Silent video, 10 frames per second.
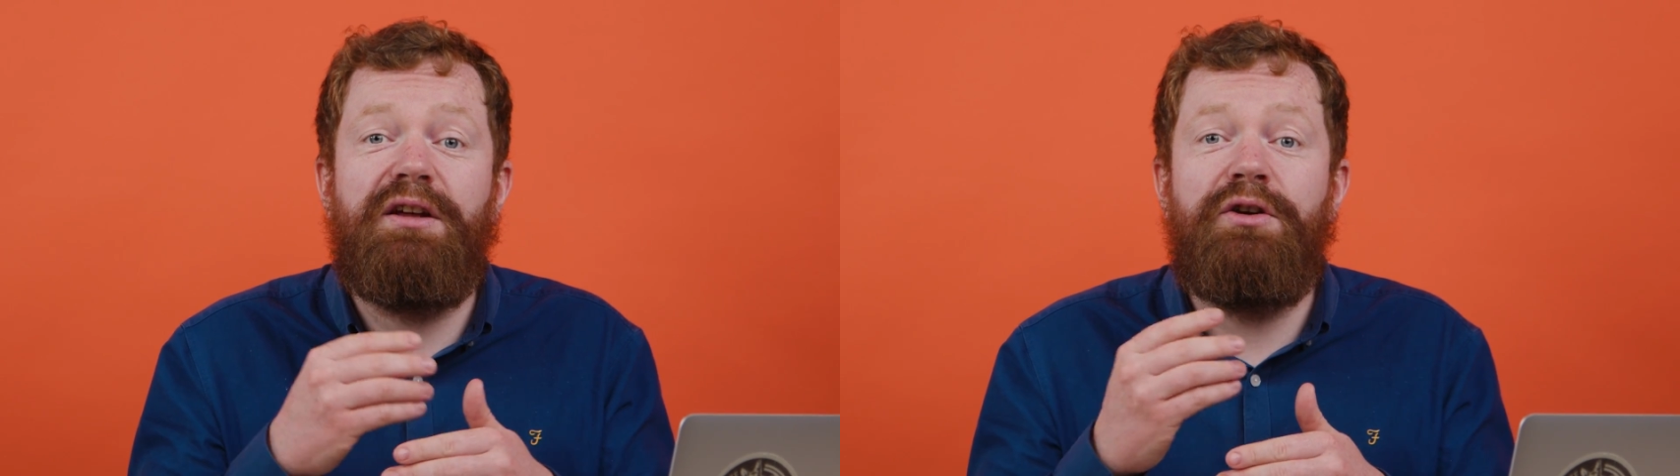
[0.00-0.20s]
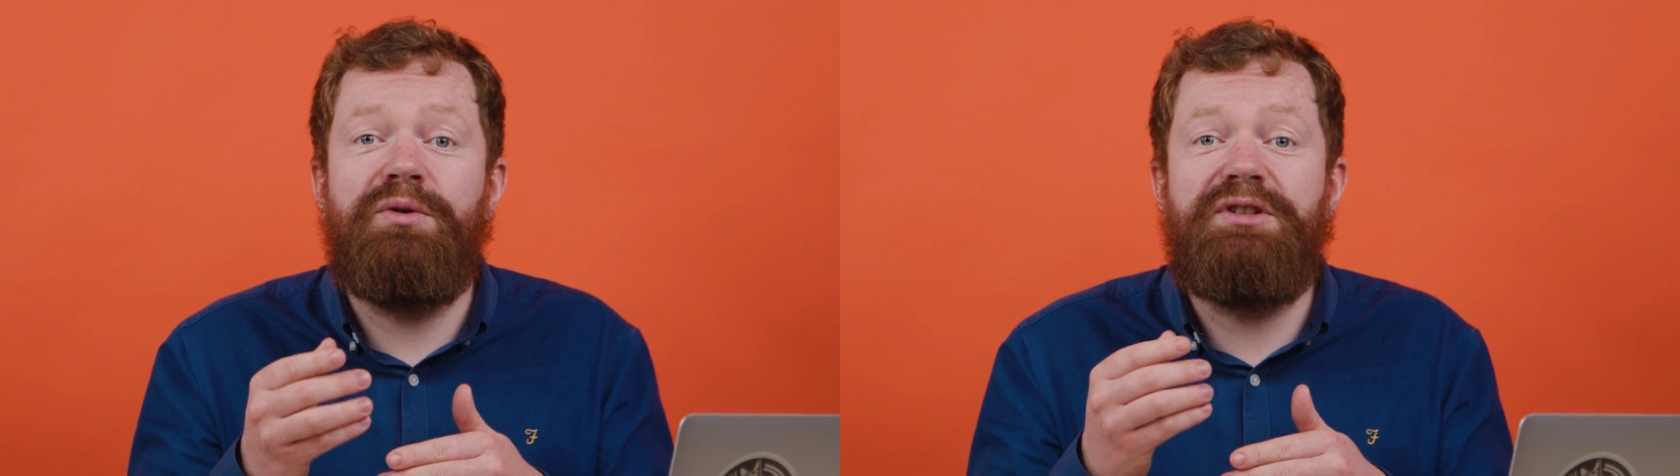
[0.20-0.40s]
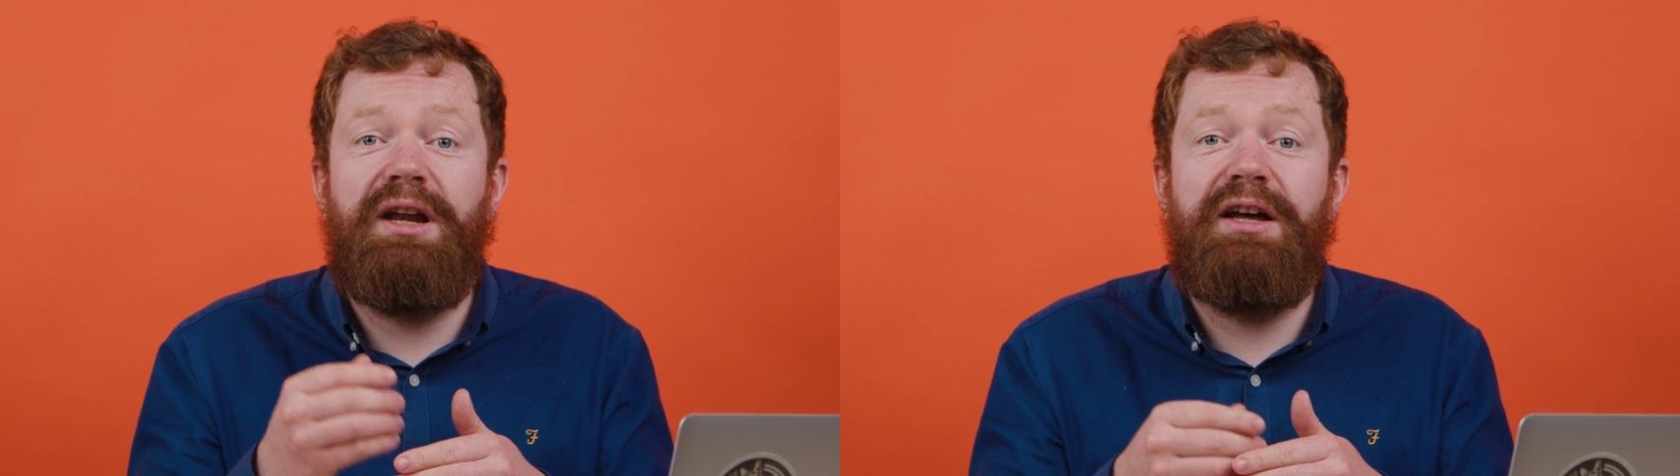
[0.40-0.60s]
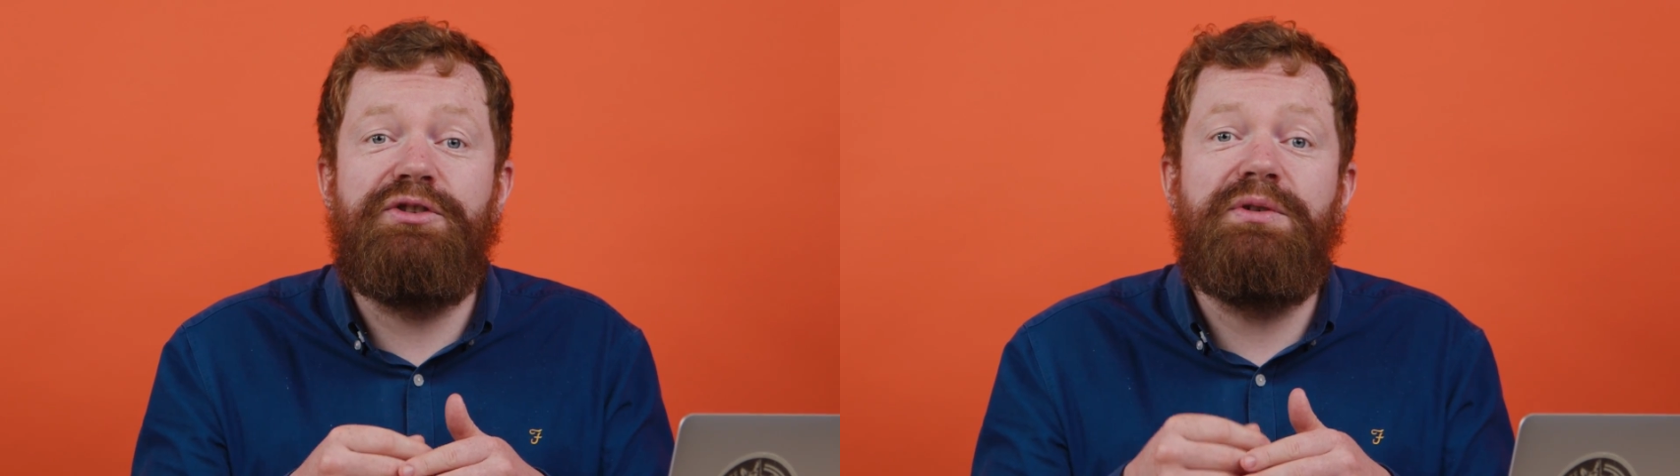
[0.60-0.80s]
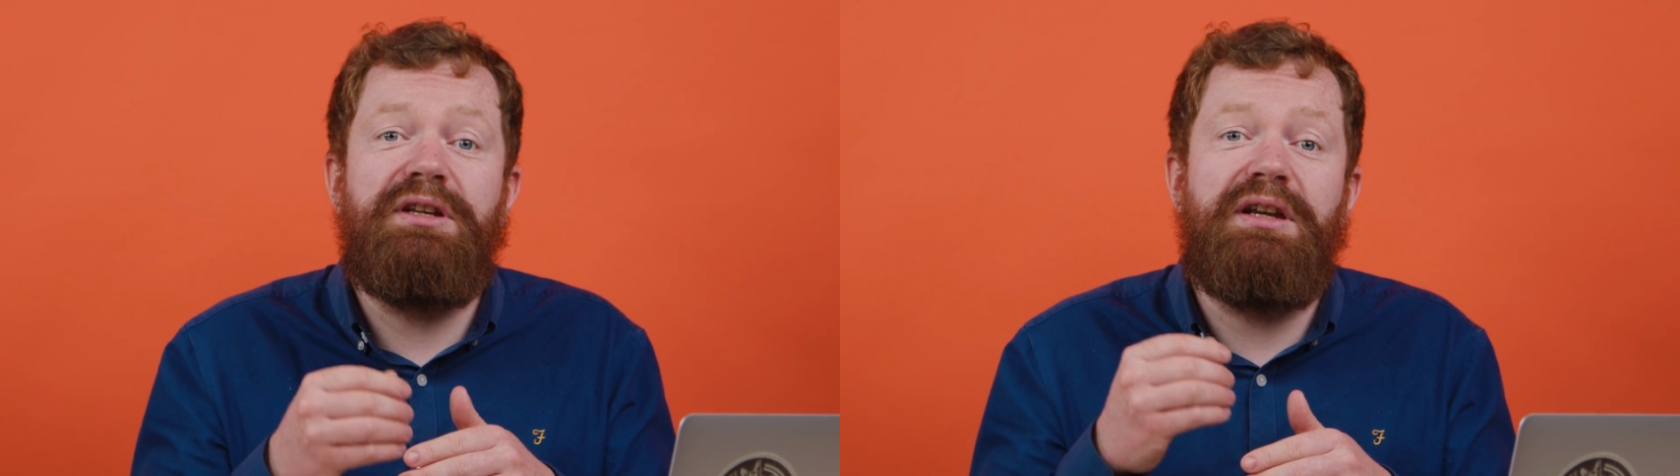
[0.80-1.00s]
on hotel ads,
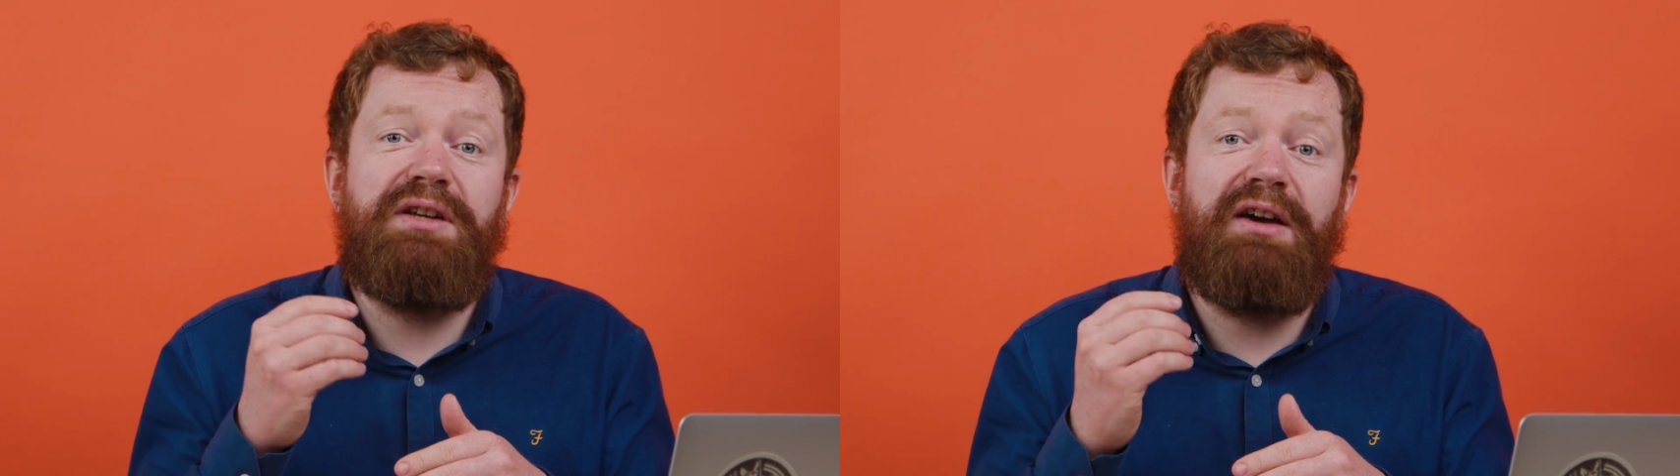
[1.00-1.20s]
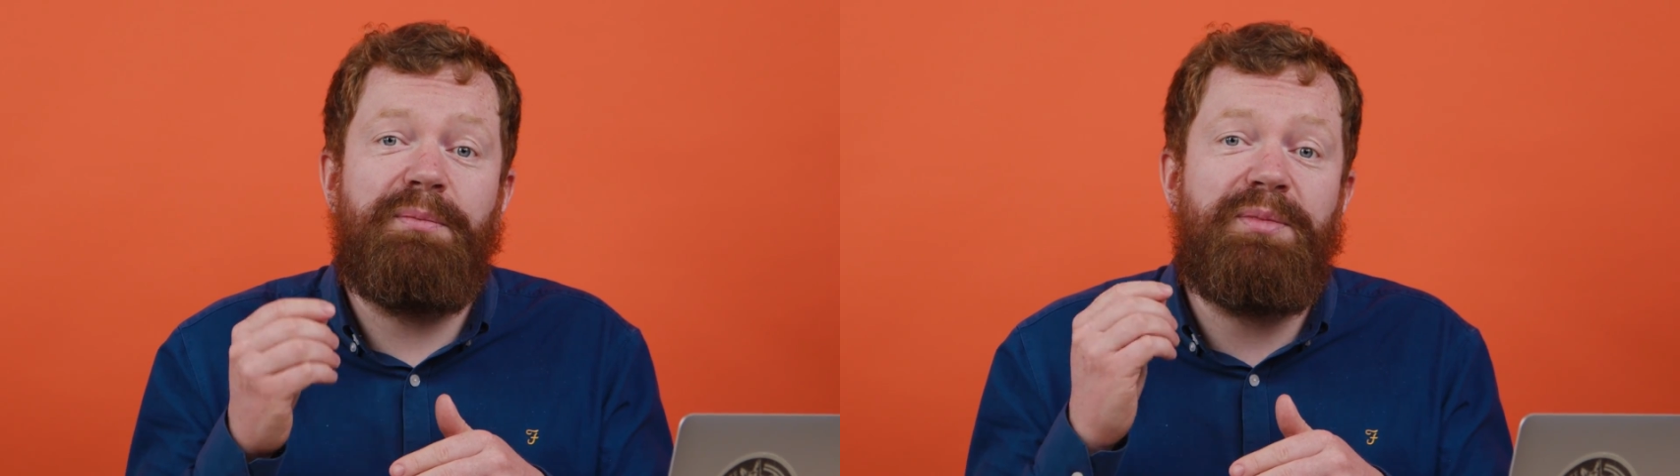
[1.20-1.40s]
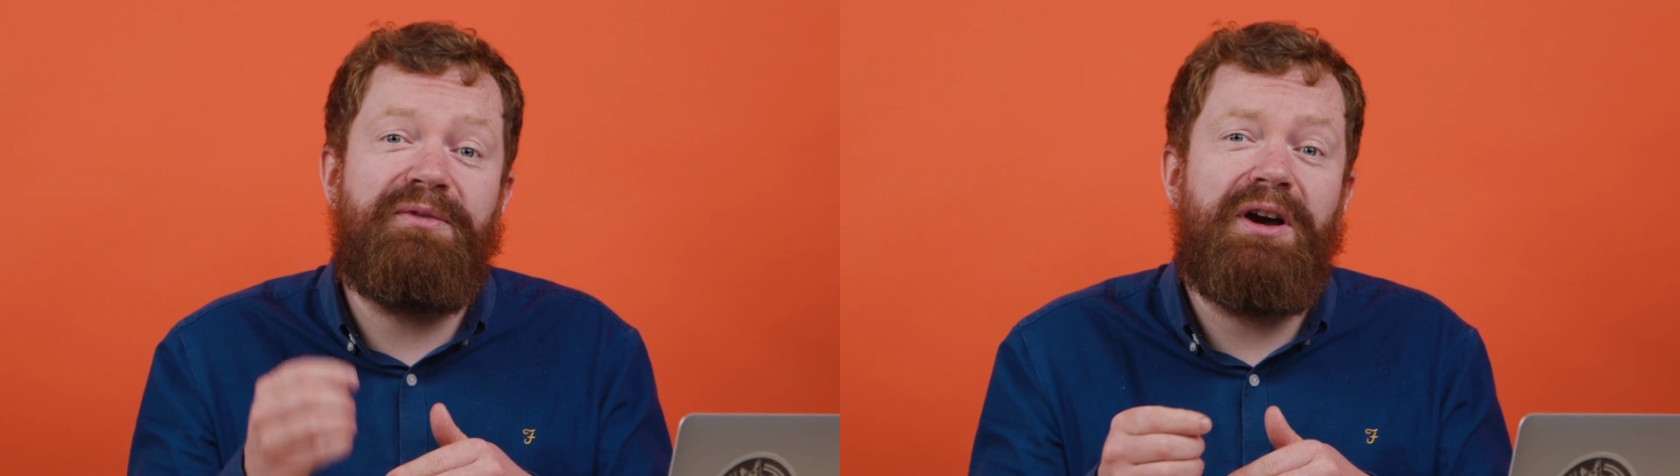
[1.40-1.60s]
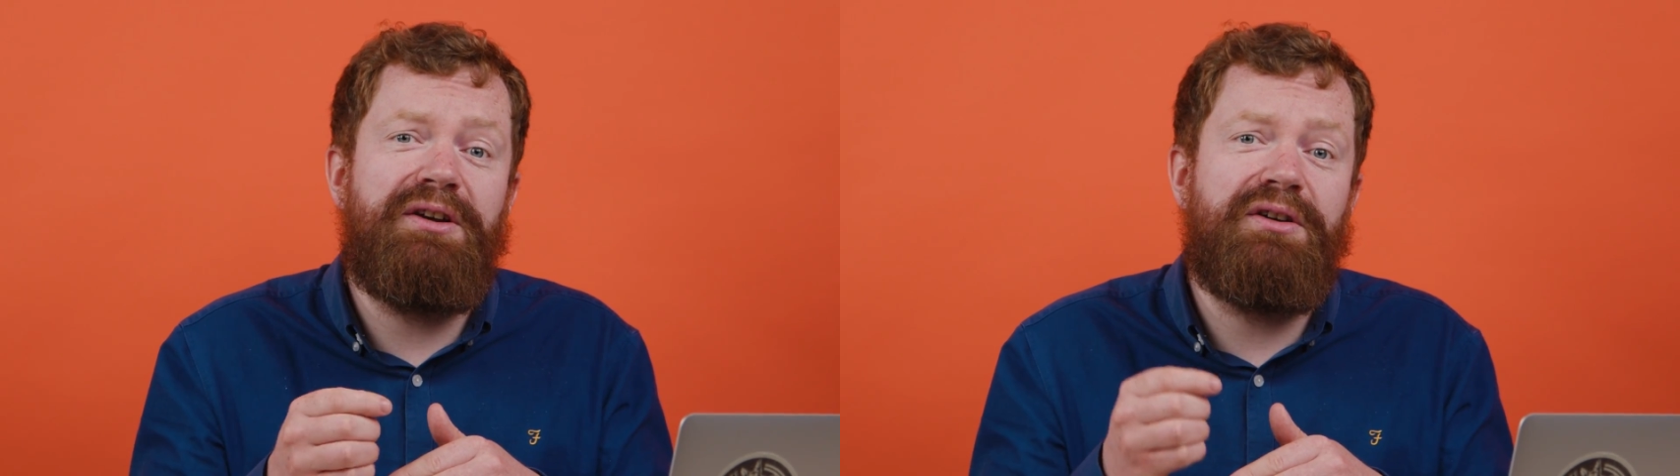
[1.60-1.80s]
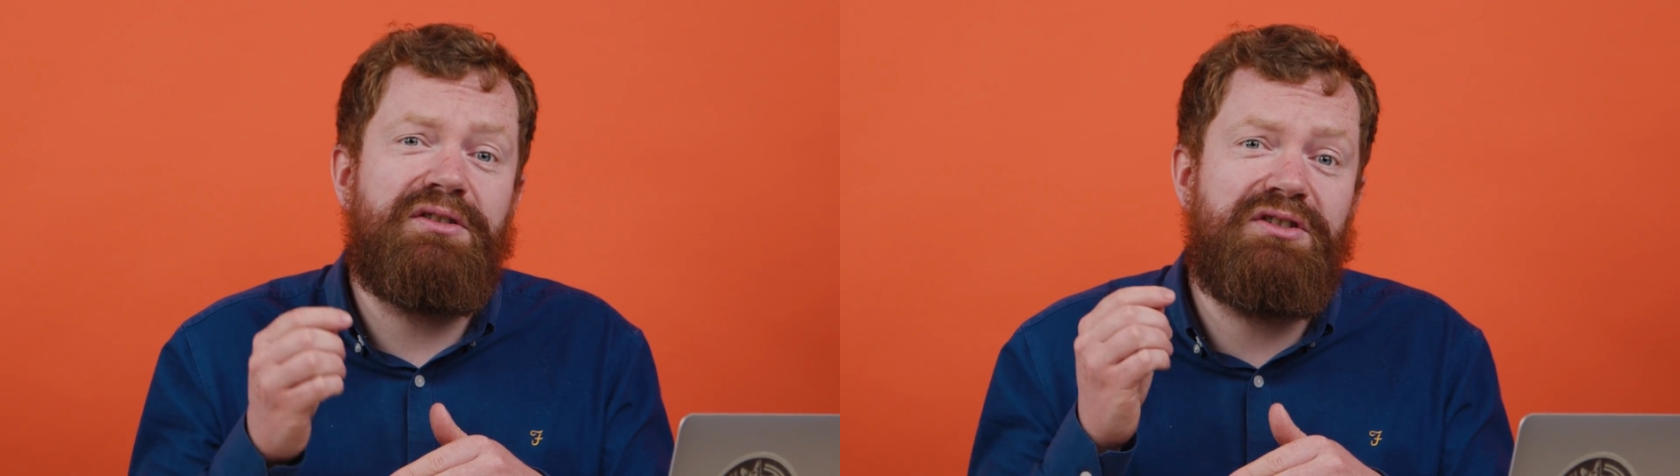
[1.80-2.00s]
you need to have a provider